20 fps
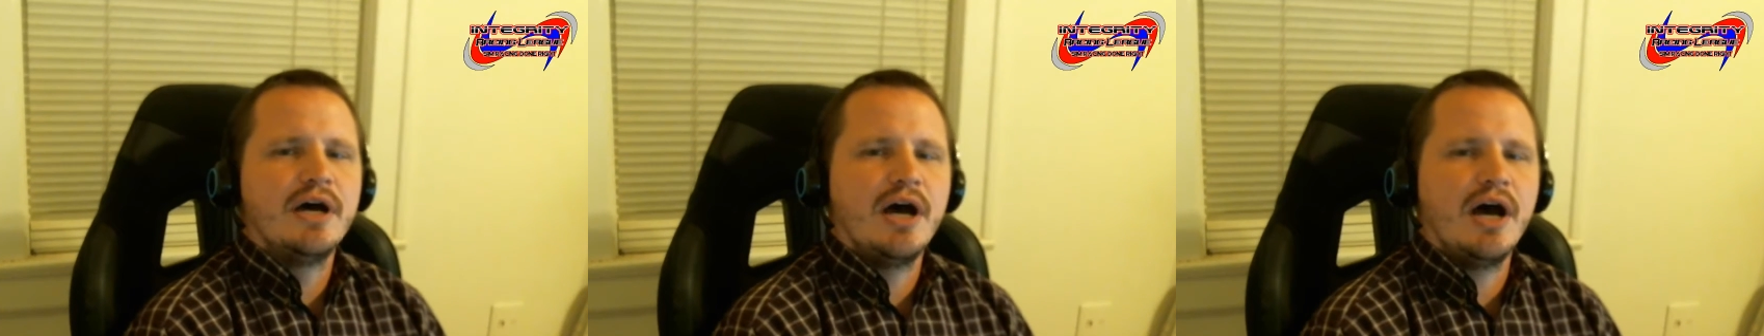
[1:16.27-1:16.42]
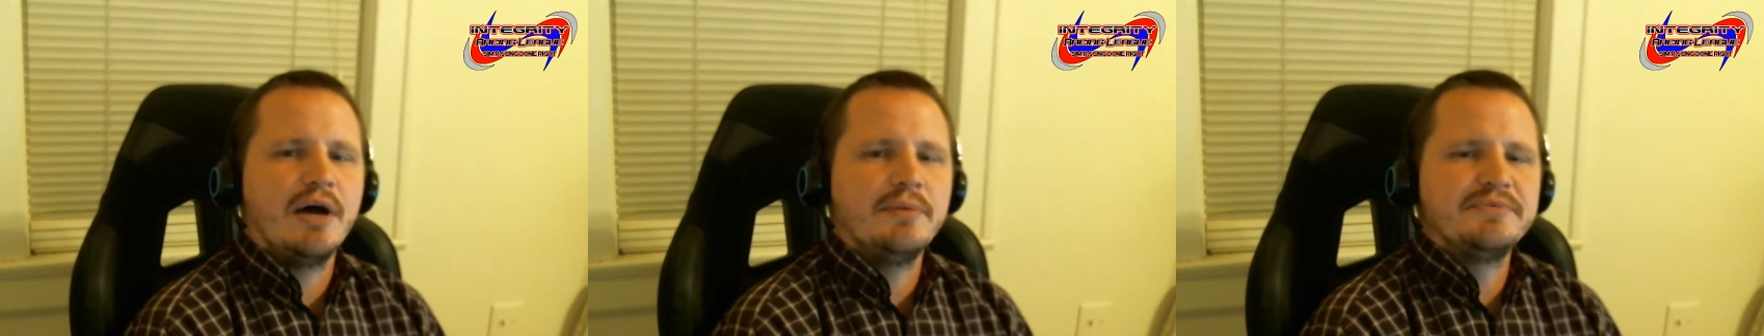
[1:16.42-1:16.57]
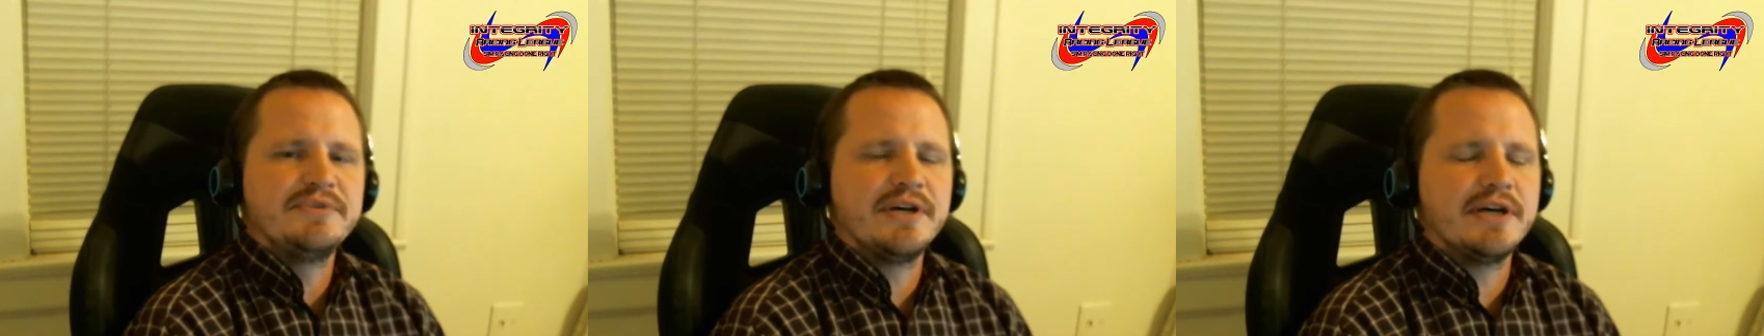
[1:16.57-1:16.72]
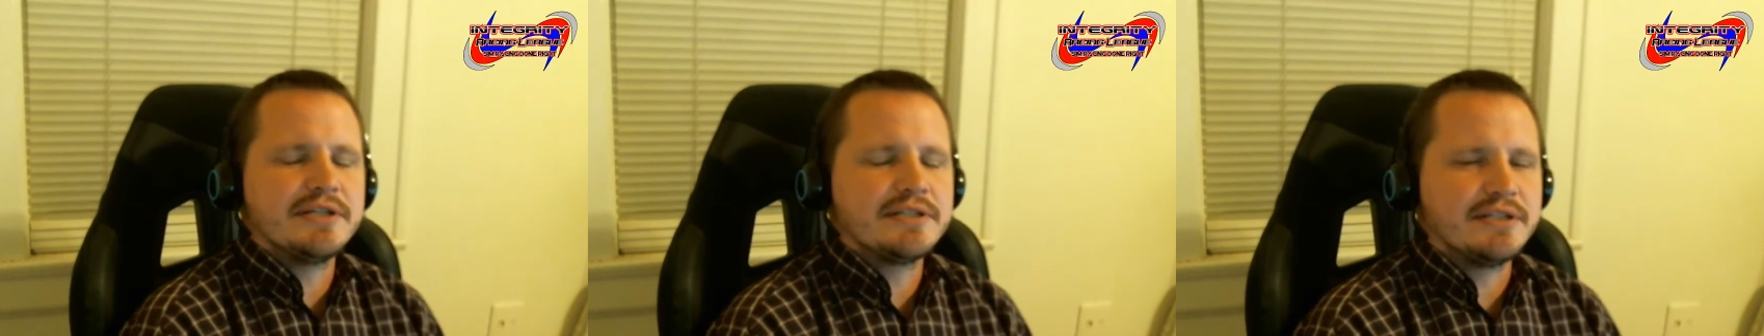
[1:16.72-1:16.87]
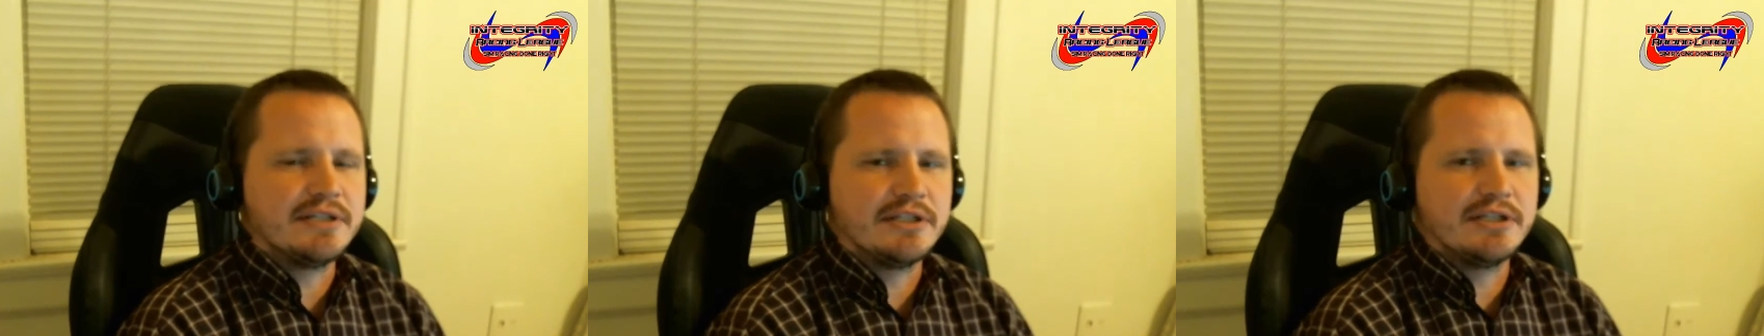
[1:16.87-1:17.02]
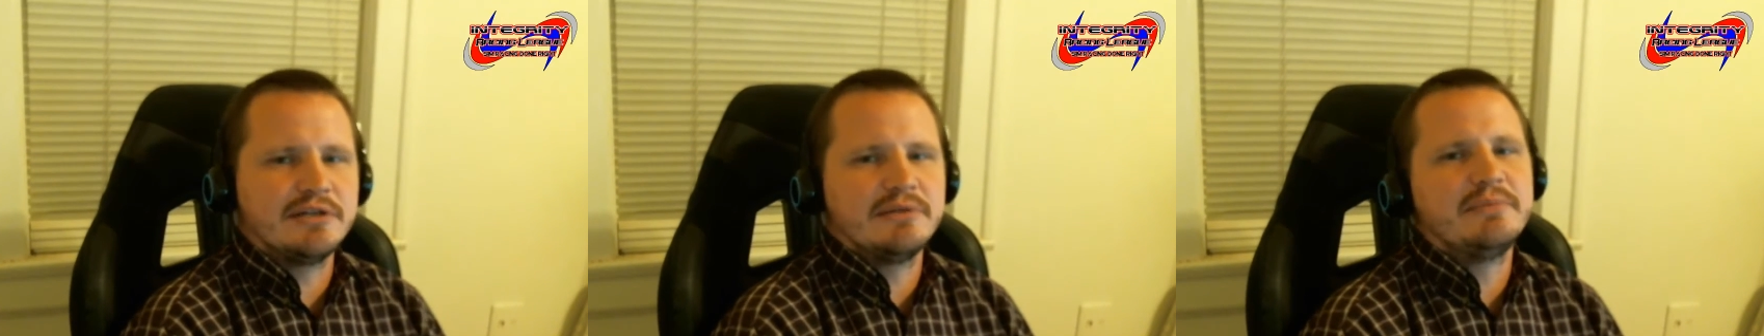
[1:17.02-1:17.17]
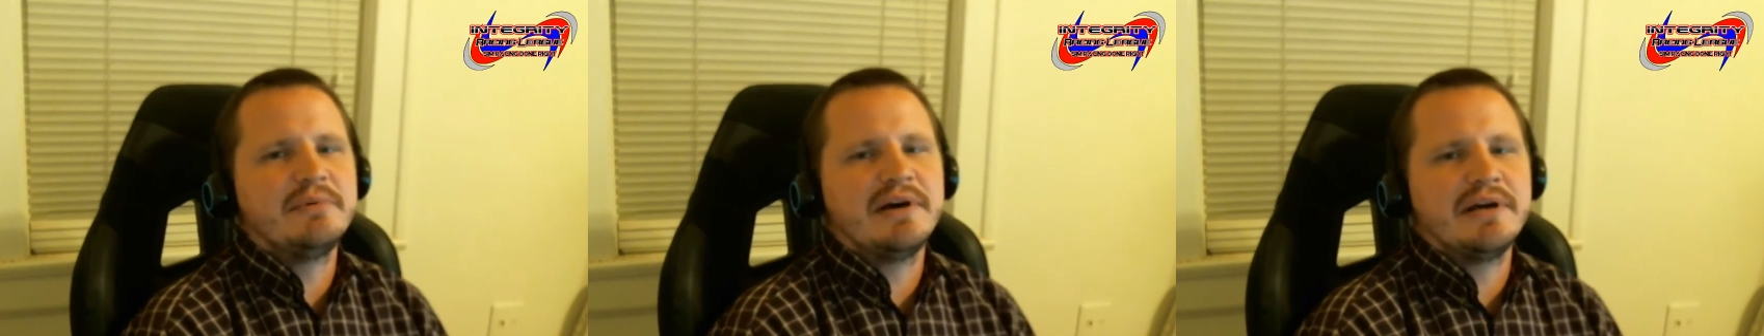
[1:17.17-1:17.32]
Tell us a
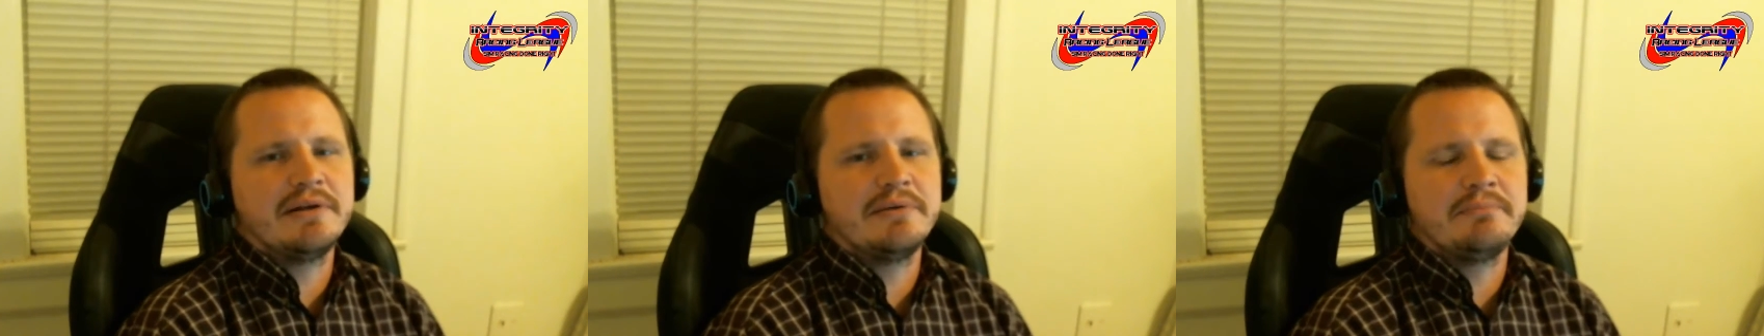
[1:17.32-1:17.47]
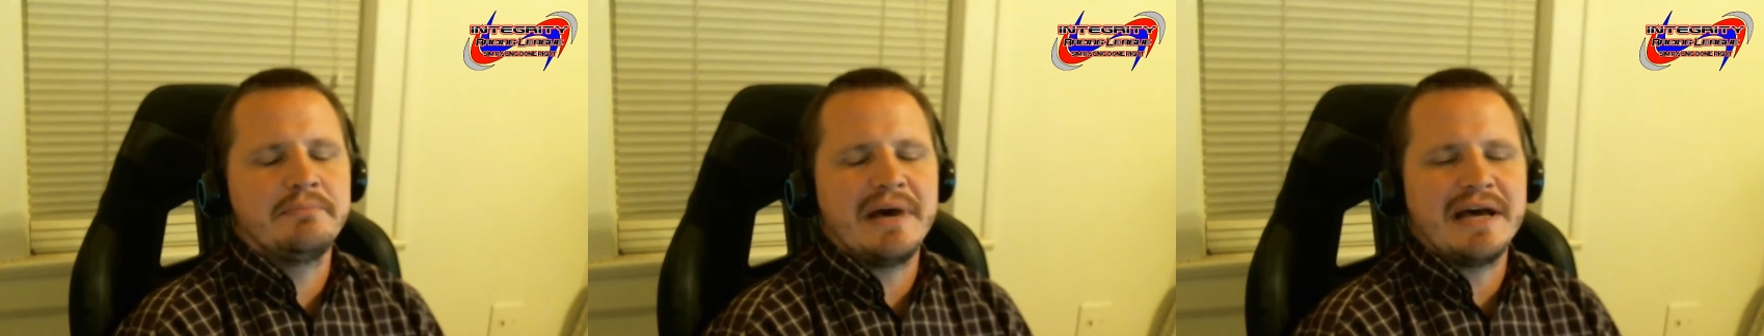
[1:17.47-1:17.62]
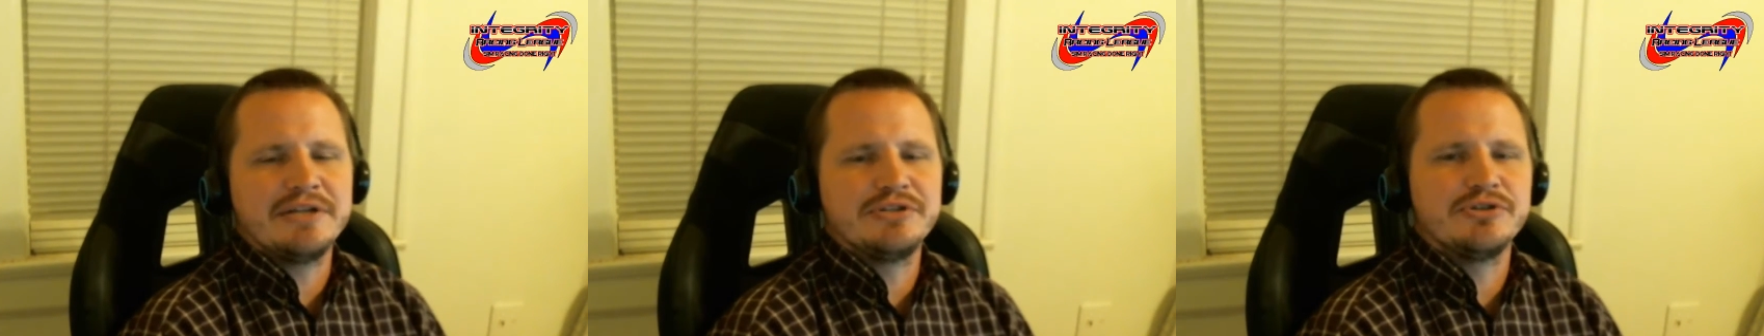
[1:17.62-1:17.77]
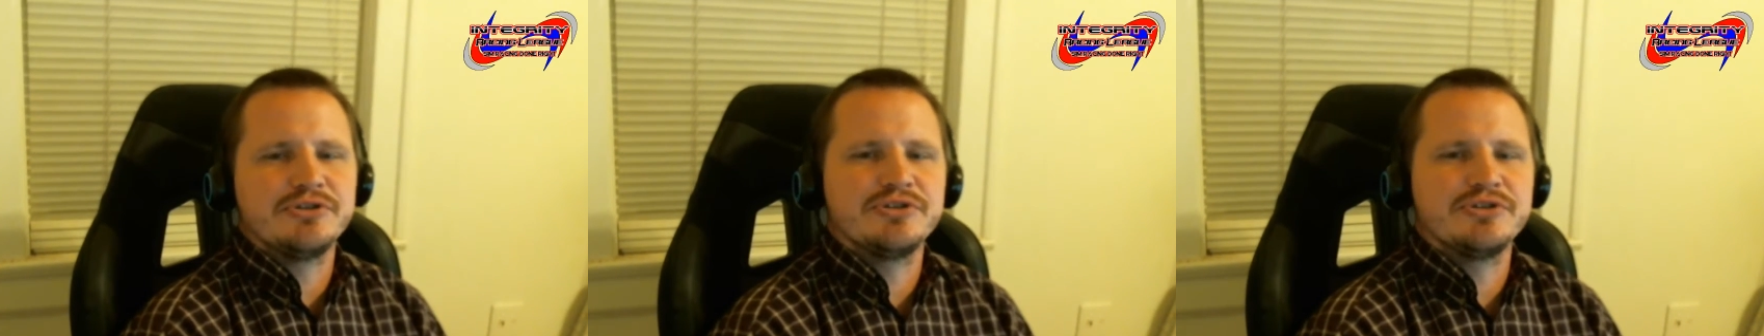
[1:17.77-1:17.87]
little bit about